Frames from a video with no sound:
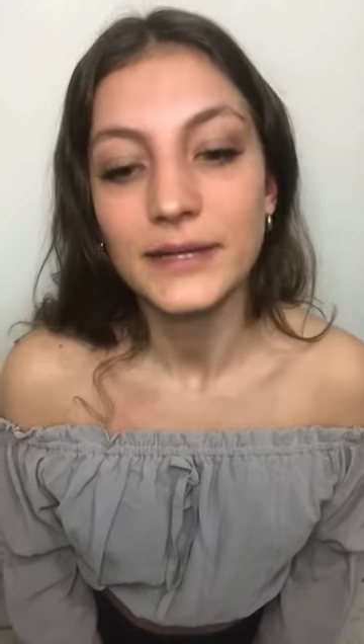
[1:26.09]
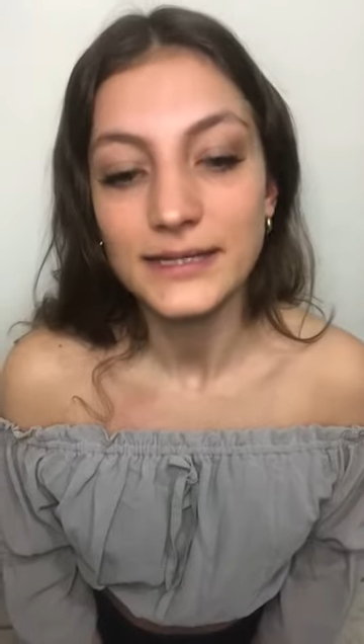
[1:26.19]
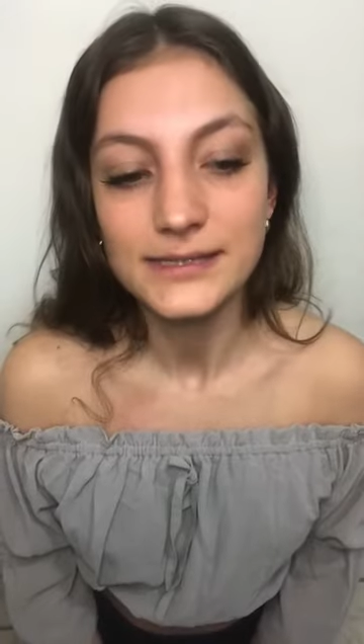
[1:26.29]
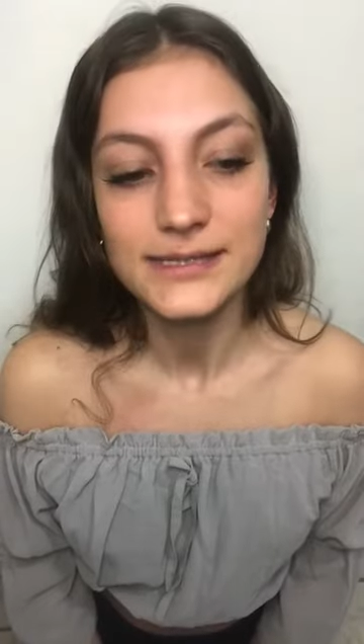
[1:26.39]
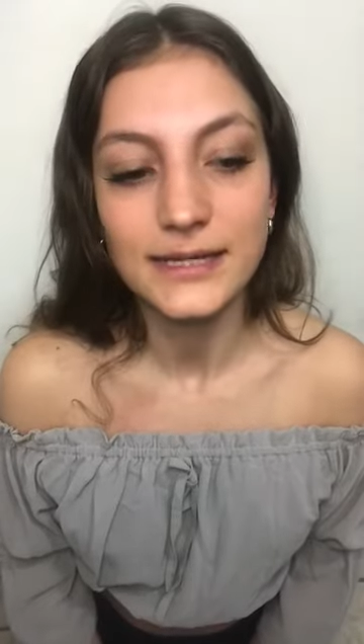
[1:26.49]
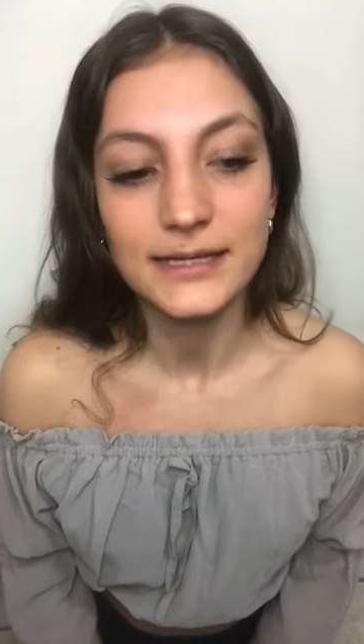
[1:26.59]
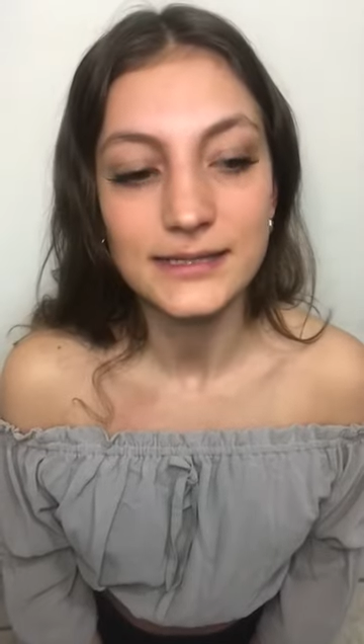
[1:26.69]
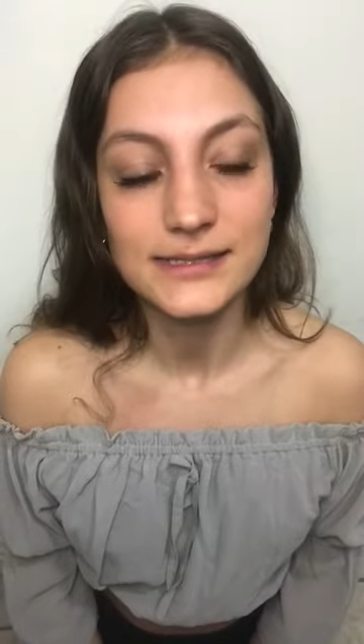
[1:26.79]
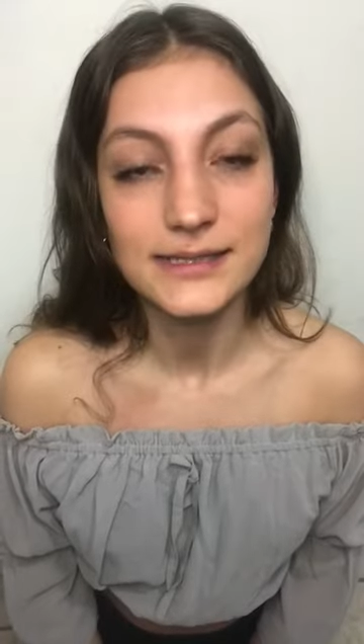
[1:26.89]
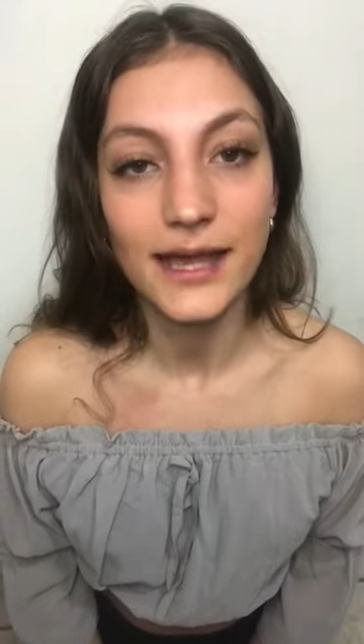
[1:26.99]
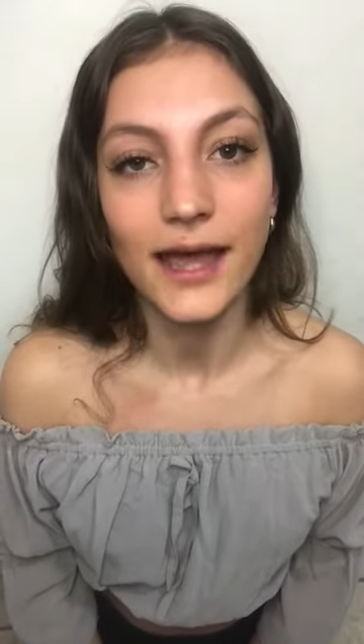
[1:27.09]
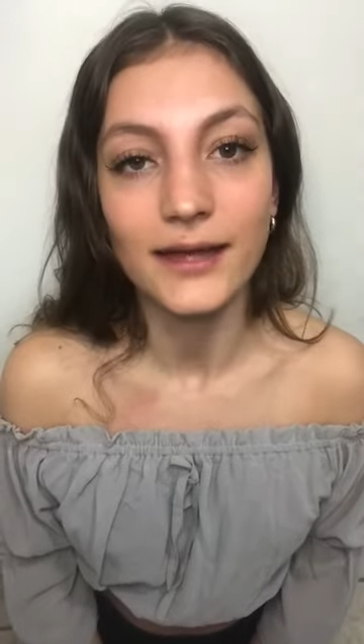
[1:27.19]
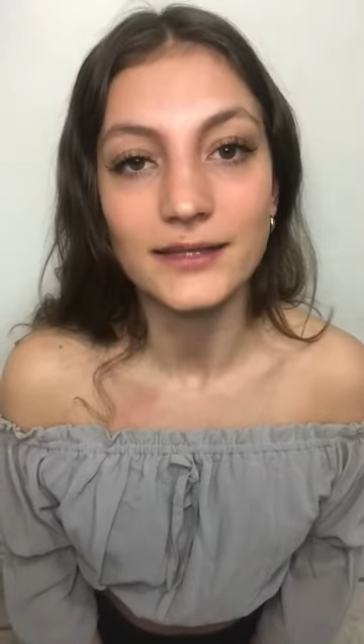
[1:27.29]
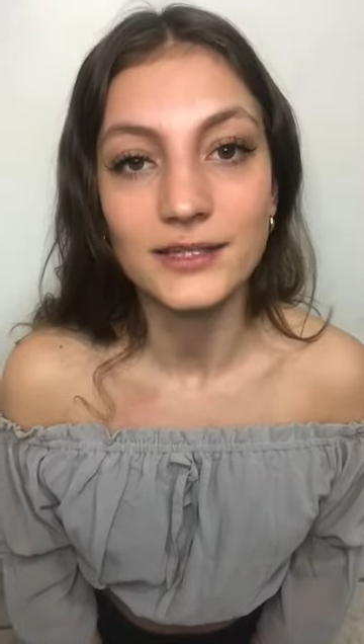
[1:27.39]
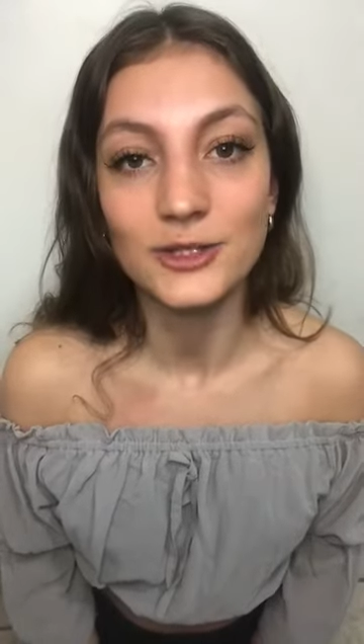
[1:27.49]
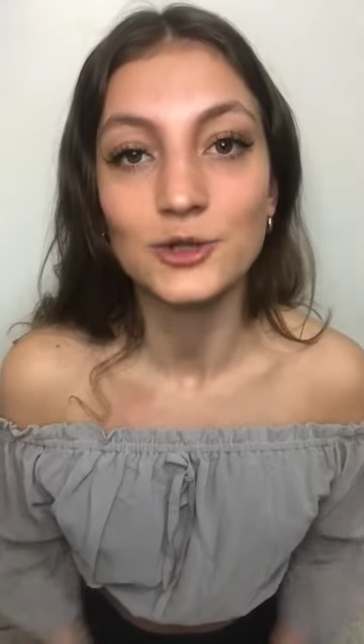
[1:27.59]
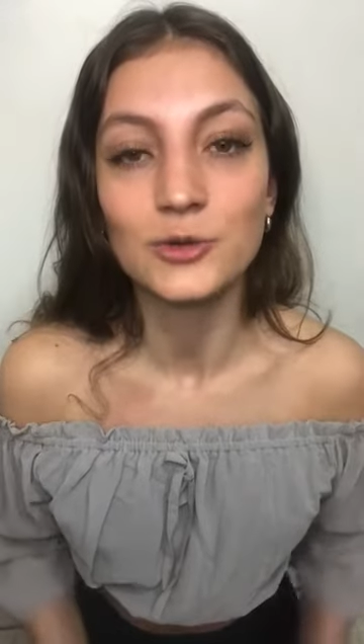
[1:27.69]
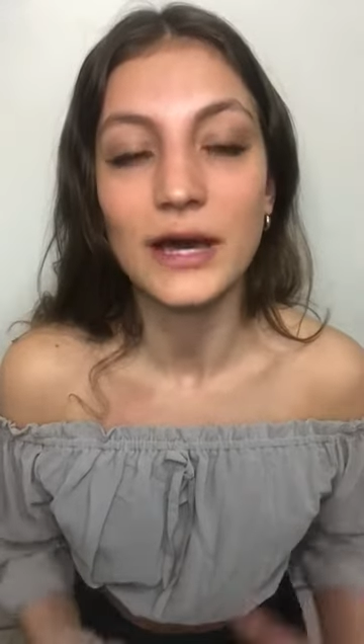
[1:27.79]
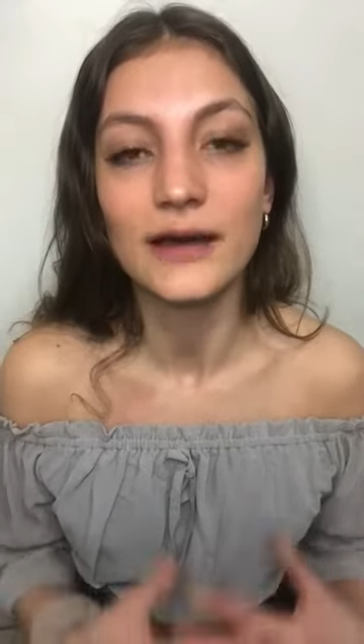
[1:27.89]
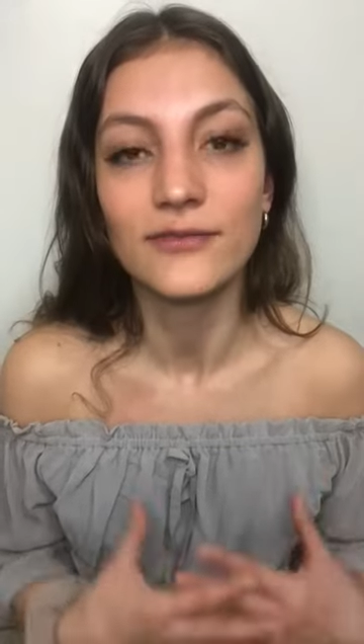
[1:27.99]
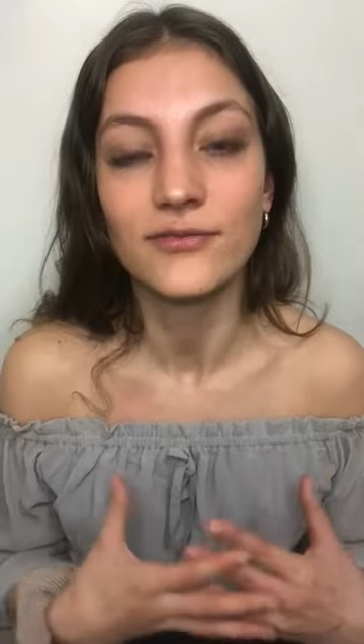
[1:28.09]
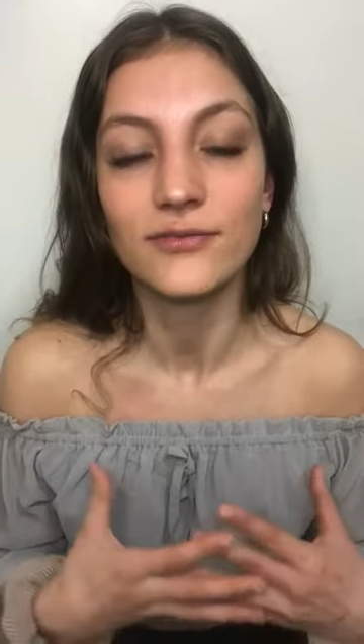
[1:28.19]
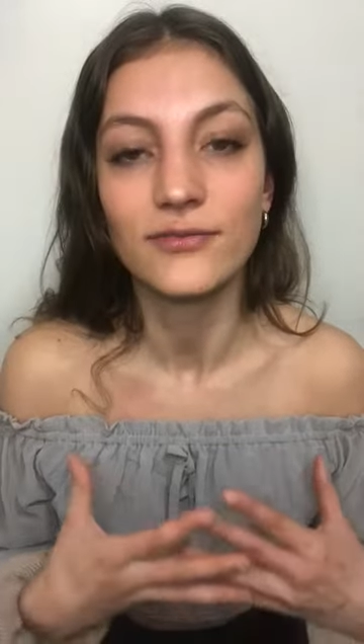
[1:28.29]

Insight is that you have